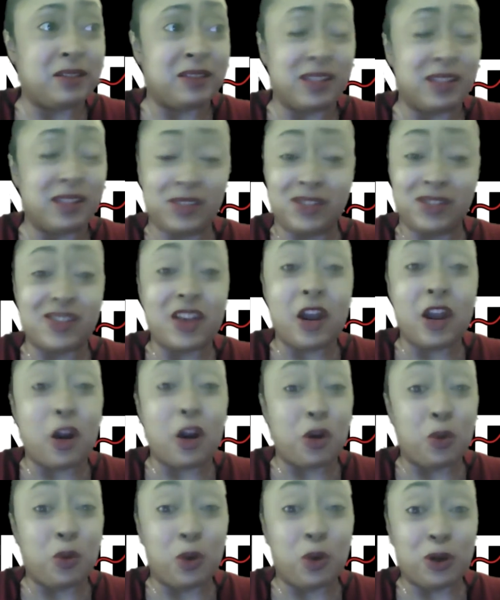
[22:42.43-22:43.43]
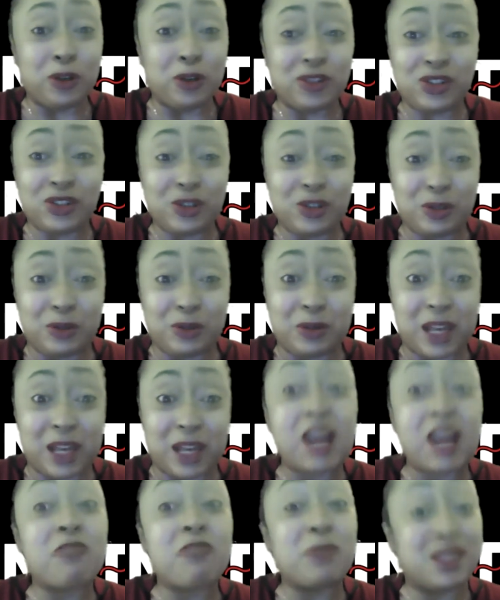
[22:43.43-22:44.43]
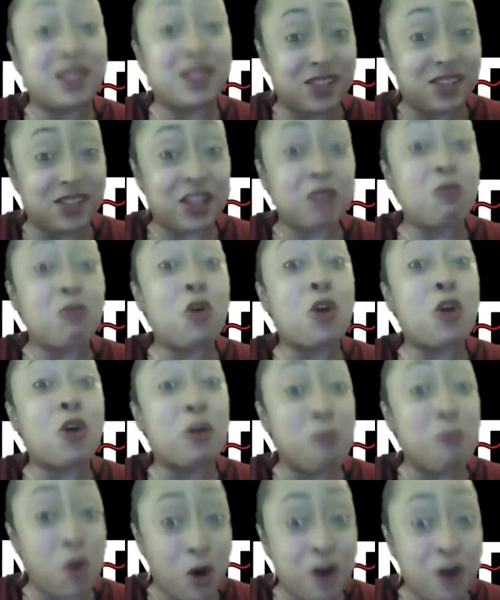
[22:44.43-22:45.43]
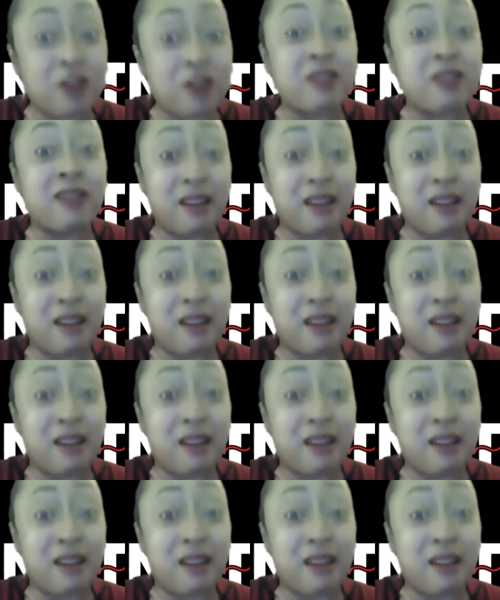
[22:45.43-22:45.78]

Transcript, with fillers: this is the art world too. And I've been seeing more and more